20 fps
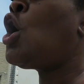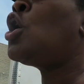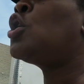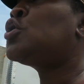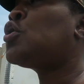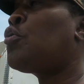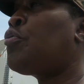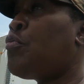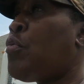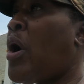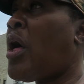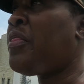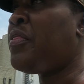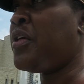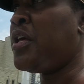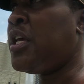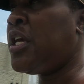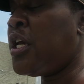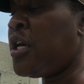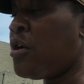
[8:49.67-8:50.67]
So throughout
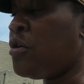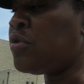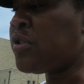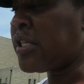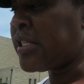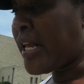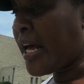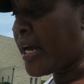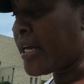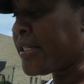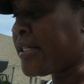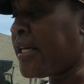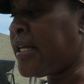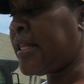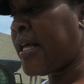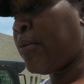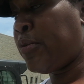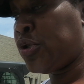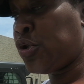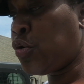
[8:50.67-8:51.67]
the years, because like I
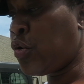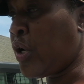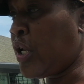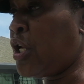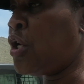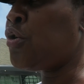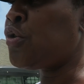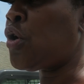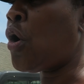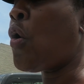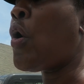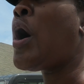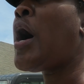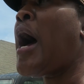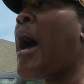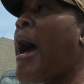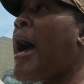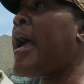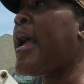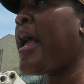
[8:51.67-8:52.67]
said, that was 20 years ago,
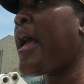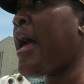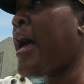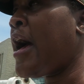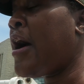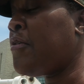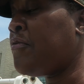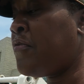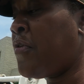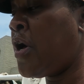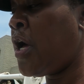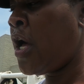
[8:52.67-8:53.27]
I have